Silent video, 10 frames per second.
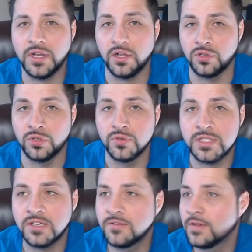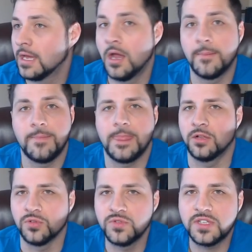elusive.
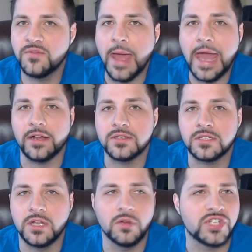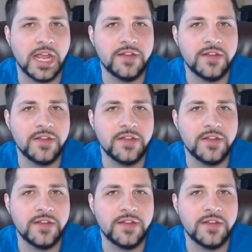Elusive matters, chain